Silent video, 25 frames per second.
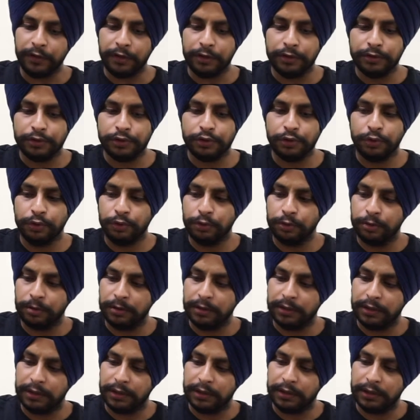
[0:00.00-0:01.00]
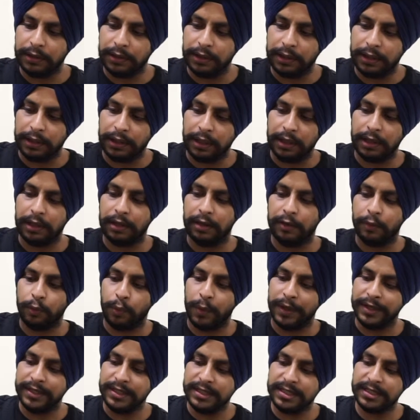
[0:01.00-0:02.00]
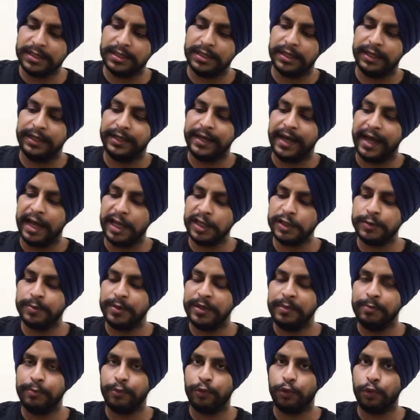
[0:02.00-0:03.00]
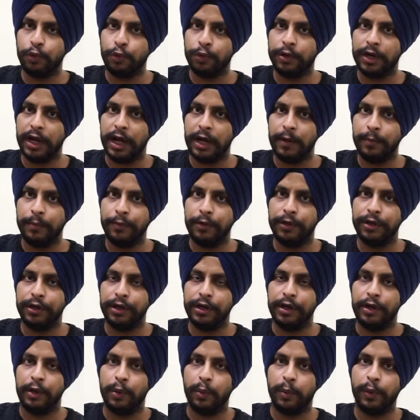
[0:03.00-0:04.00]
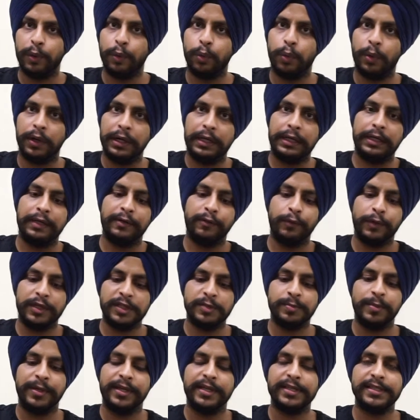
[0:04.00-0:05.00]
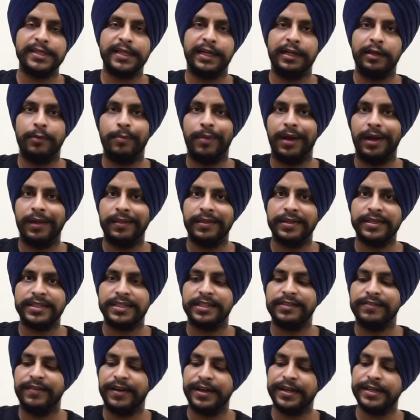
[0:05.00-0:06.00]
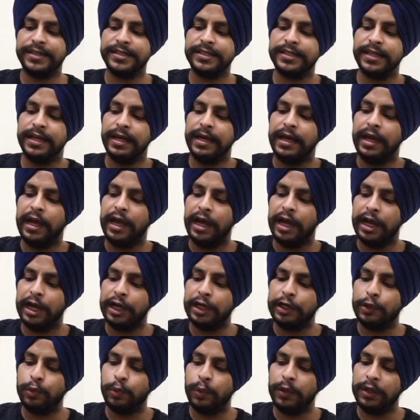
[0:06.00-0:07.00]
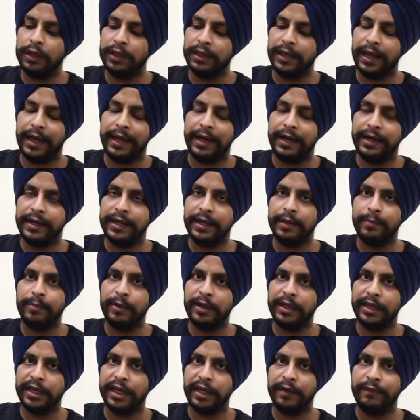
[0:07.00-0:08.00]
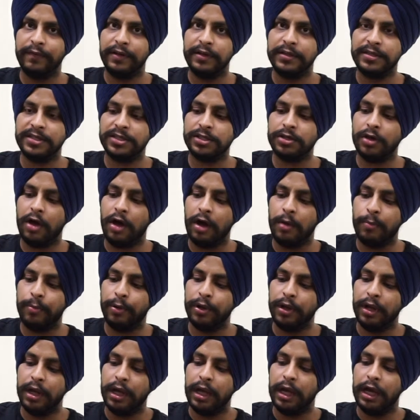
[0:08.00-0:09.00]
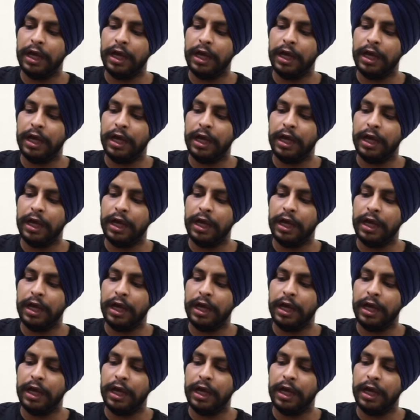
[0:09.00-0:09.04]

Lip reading: So once it has been programmed with what is being sent by this device, the LED blinking will stop.